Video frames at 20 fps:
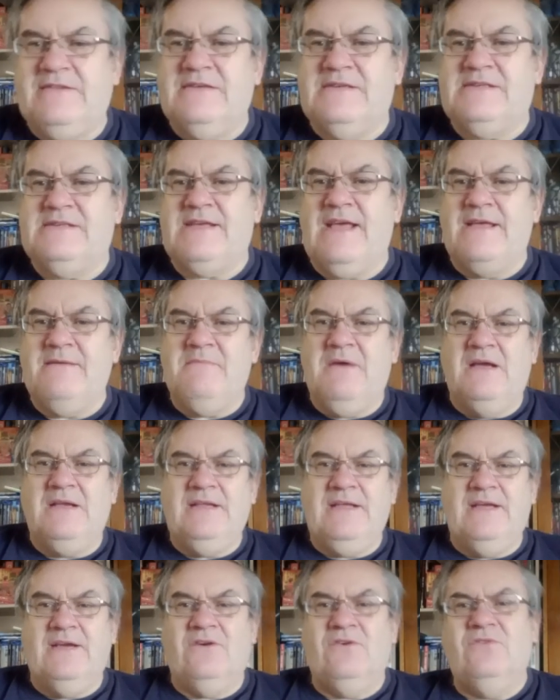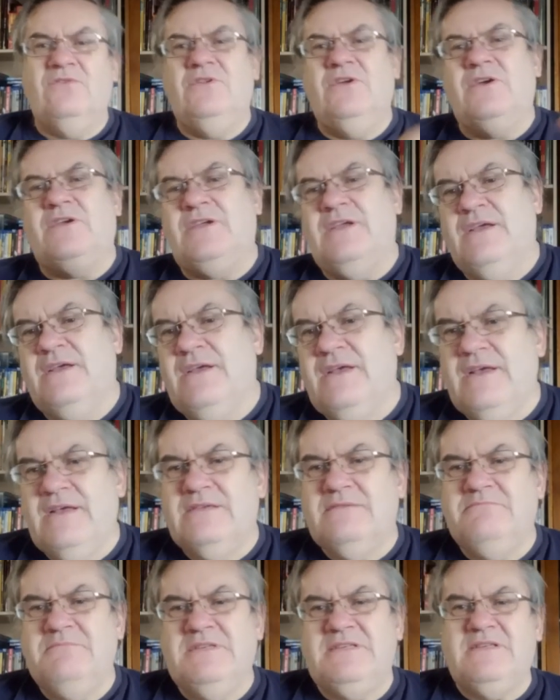the same idea. Oh, look,
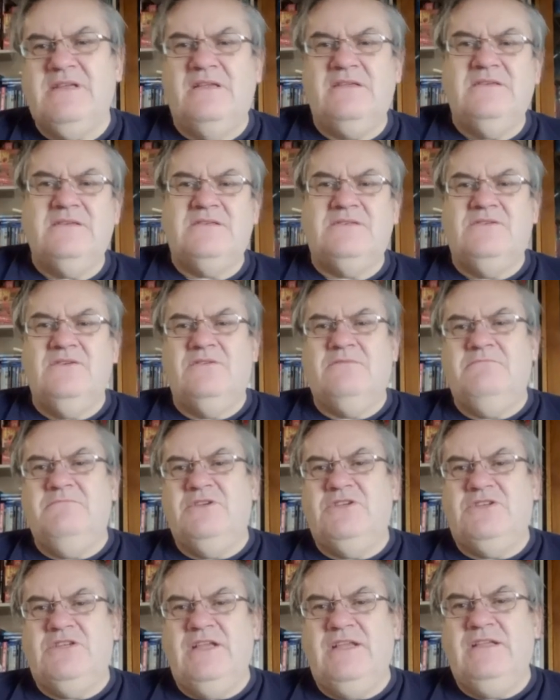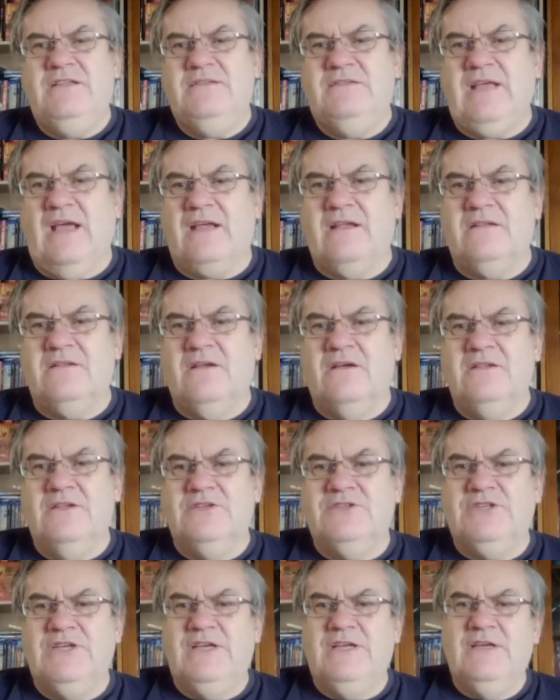misunderstood machine
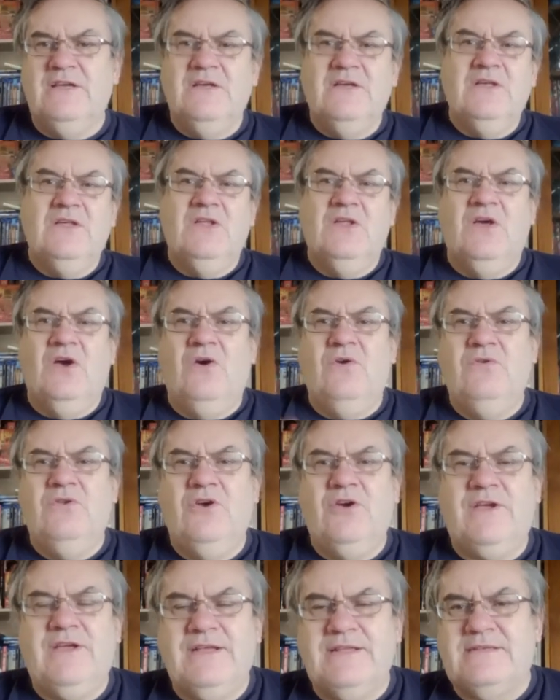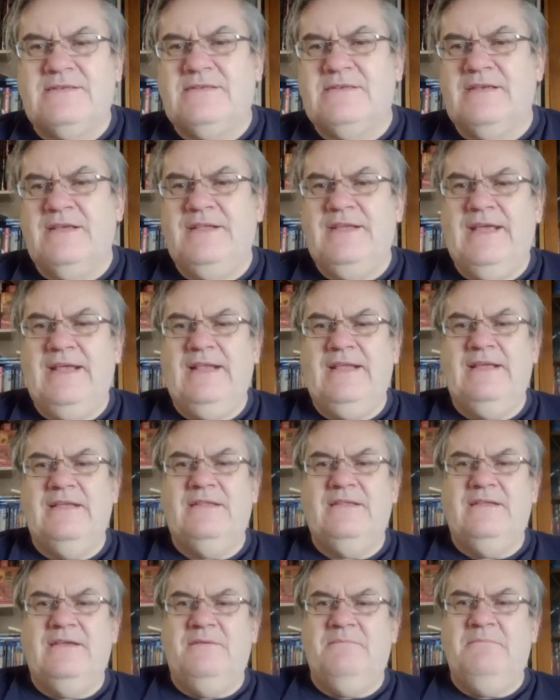technology. Oh, look, it's an
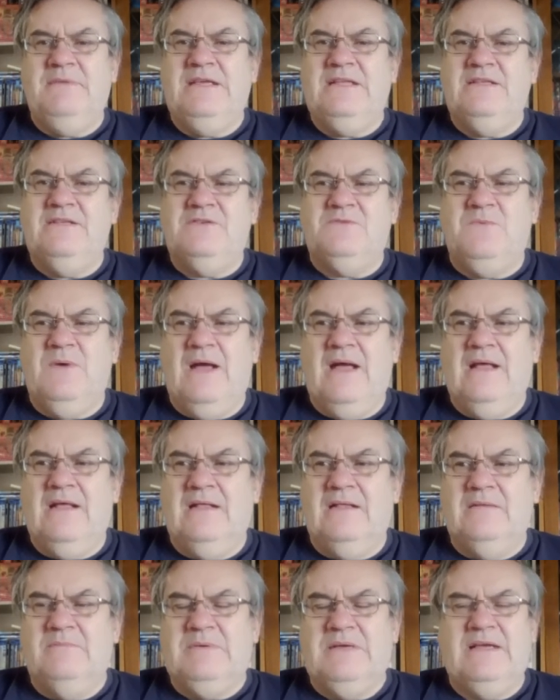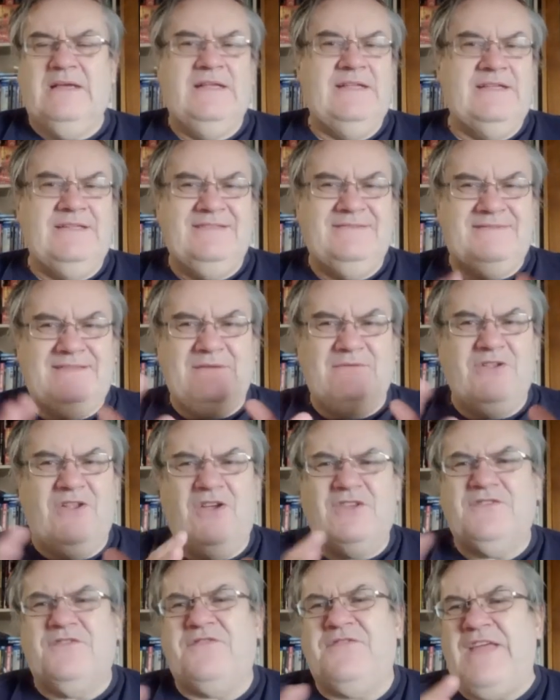alien that means well. And there were a
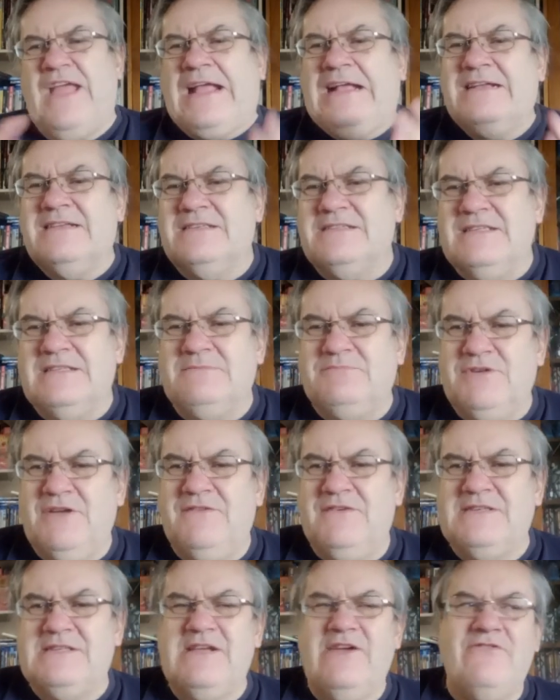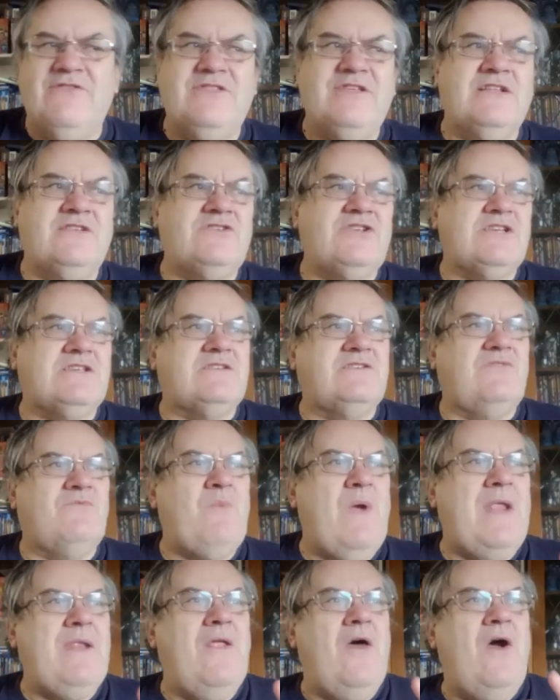lot of things in the previous era that just
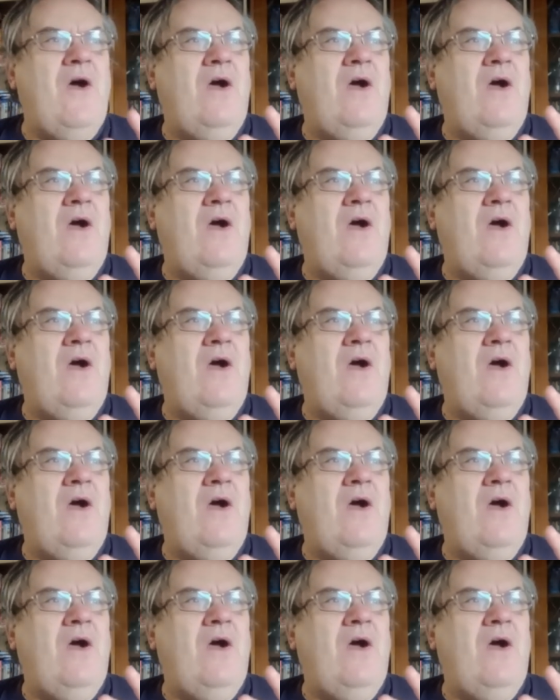went